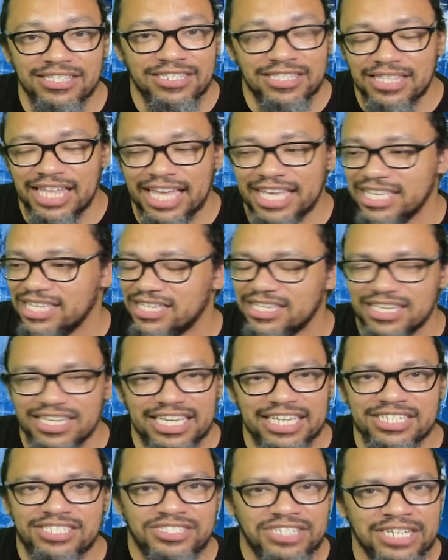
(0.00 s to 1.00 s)

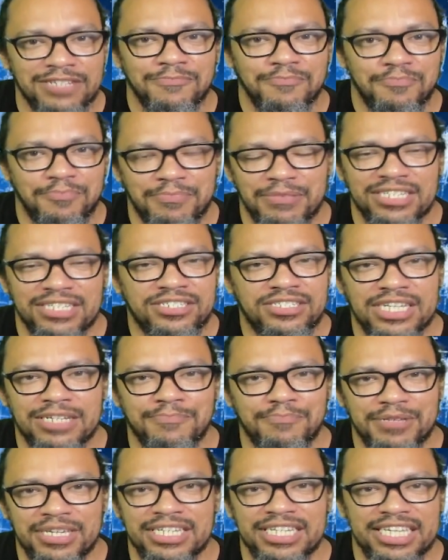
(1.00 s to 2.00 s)
It shouldn't
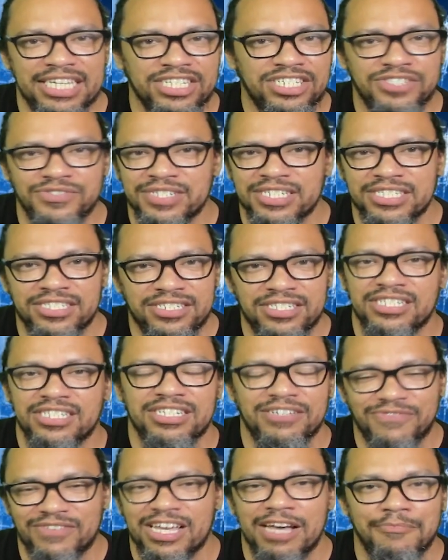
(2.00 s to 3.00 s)
be an issue, and it shouldn't
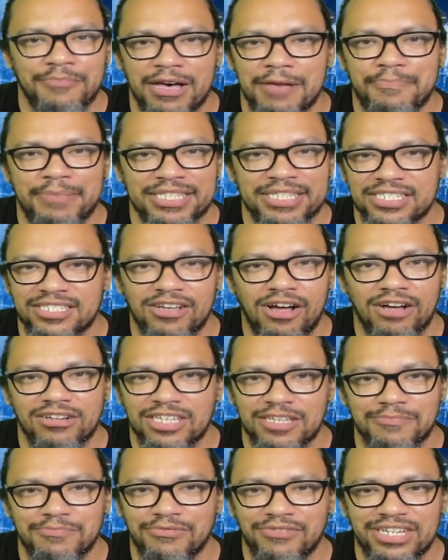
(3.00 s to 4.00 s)
have come up as a
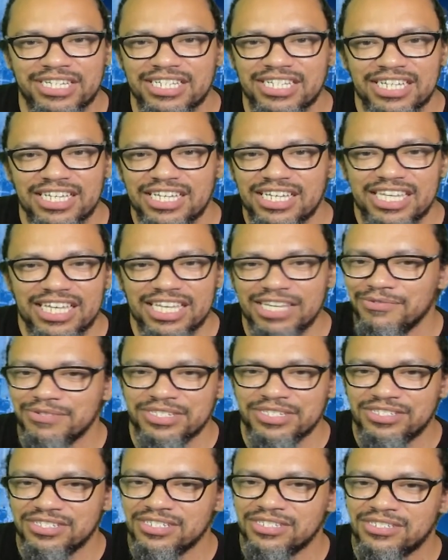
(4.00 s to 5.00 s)
talking point. It
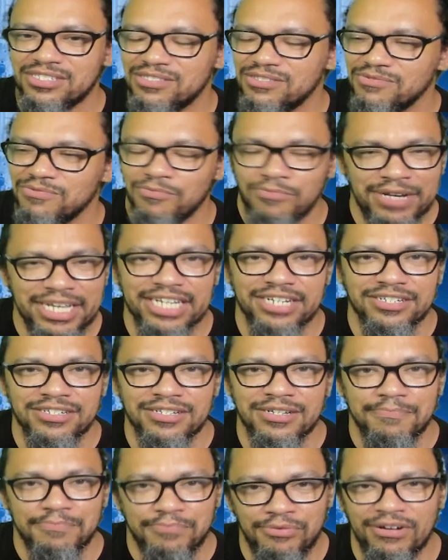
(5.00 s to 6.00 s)
was just weird,
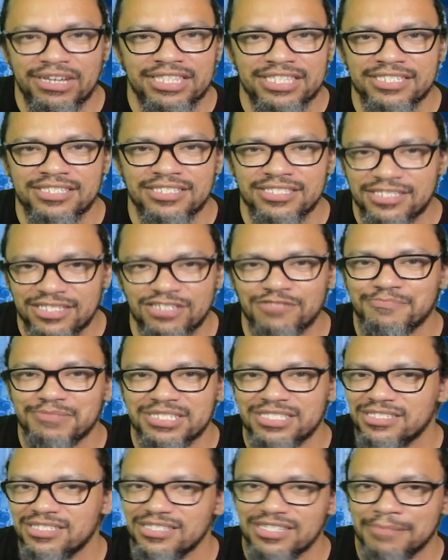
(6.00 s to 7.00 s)
pointless, and stupid.
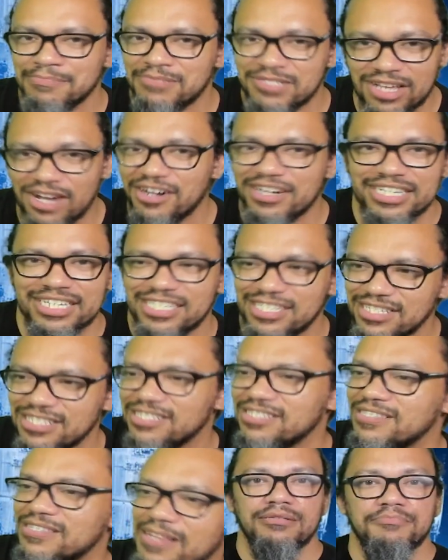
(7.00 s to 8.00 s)
I'm sorry.
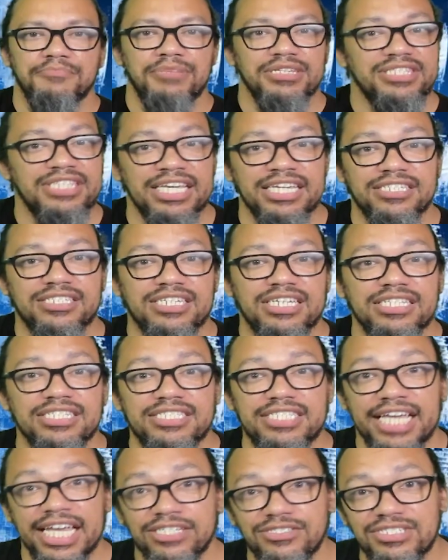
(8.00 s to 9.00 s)
But things
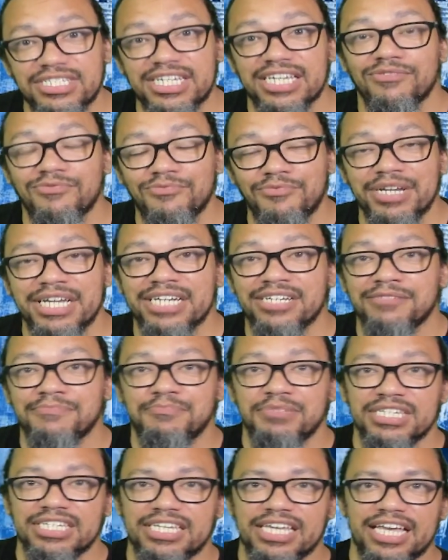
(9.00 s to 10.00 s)
continue to get weird
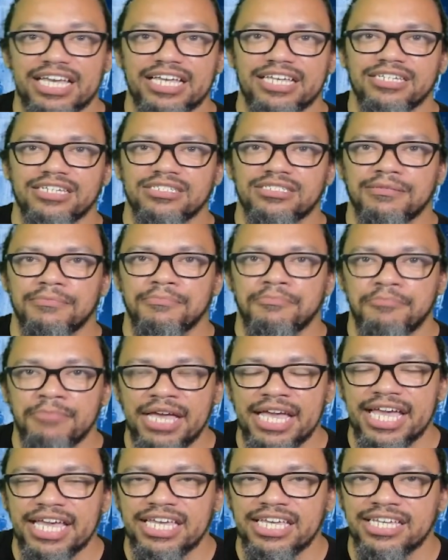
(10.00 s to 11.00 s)
because
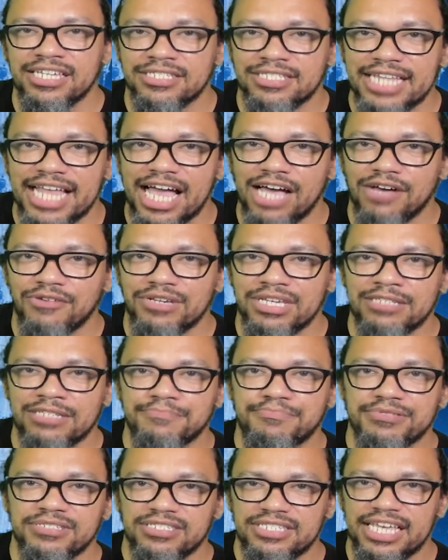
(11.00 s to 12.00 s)
May is now in
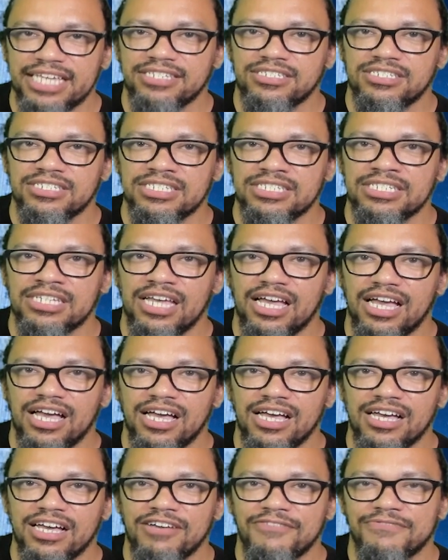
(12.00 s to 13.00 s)
possession
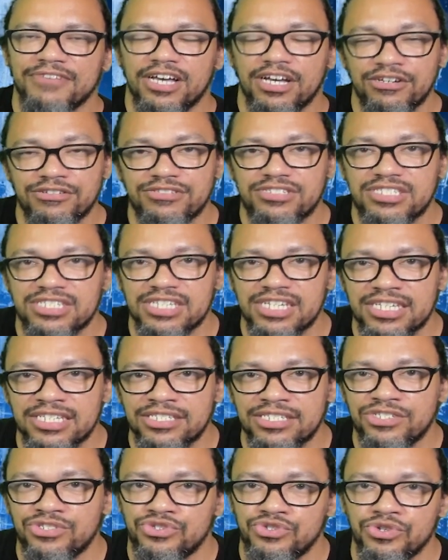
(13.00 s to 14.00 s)
of
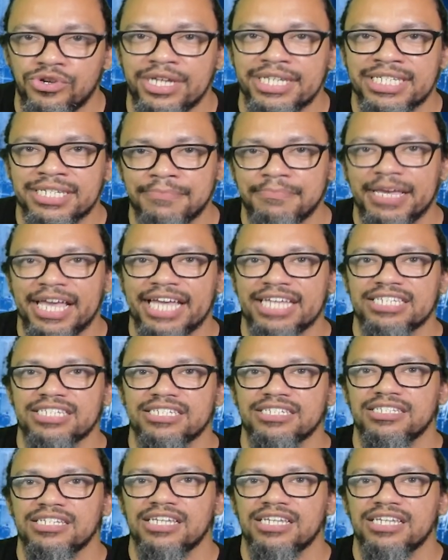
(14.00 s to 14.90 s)
Osha's droid companion